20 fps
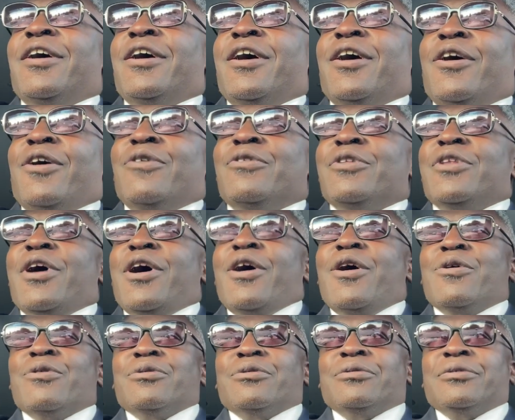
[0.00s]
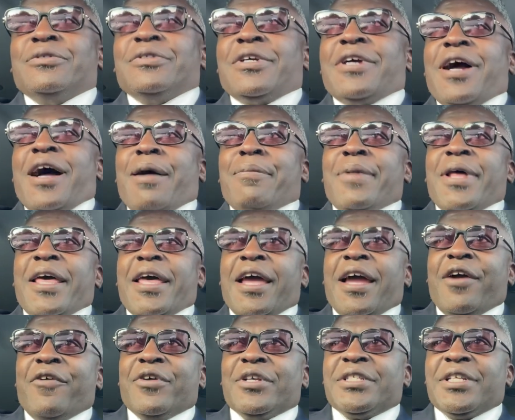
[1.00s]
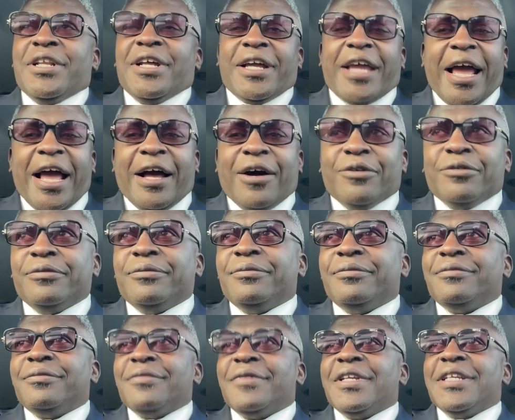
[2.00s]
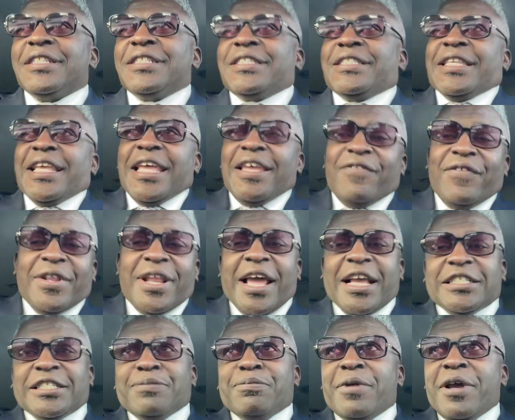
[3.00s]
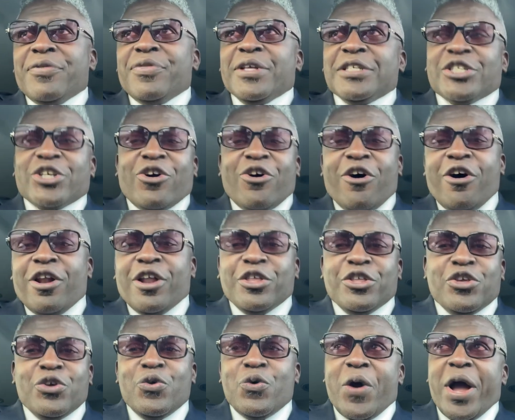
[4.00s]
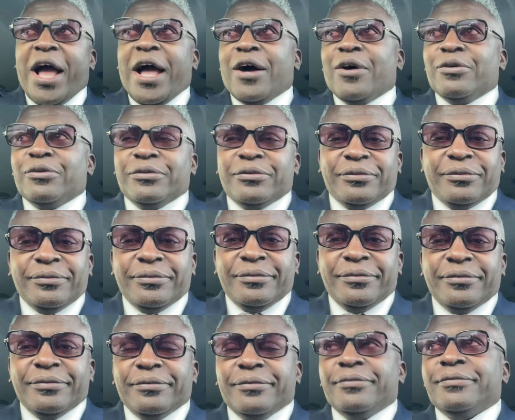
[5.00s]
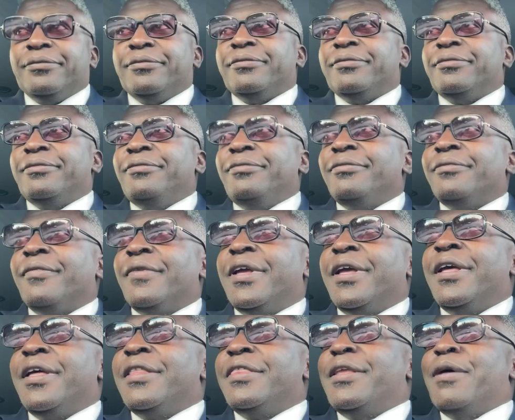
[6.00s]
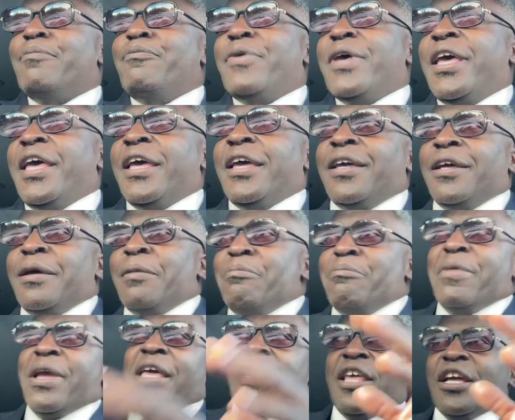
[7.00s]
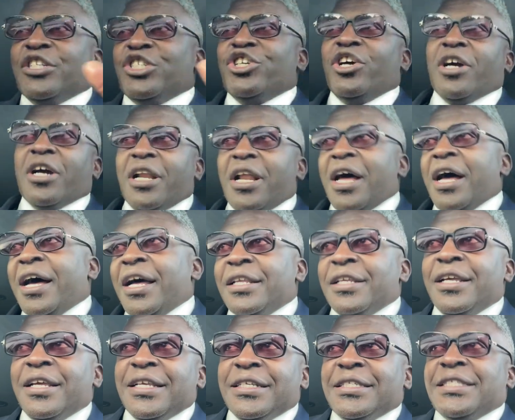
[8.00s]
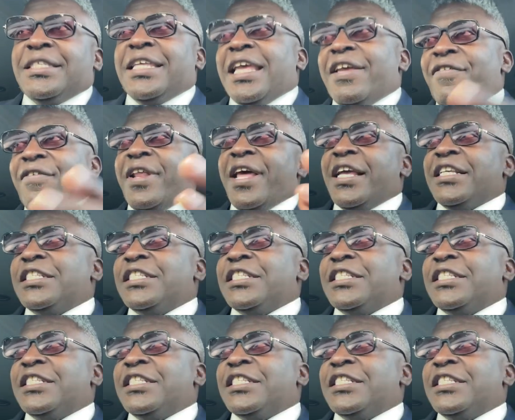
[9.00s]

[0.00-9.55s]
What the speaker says: Oh no, Kamala Harris, look out. Stephen A. Smith is calling you out. Mm-hmm. The big media juggernaut, Stephen A.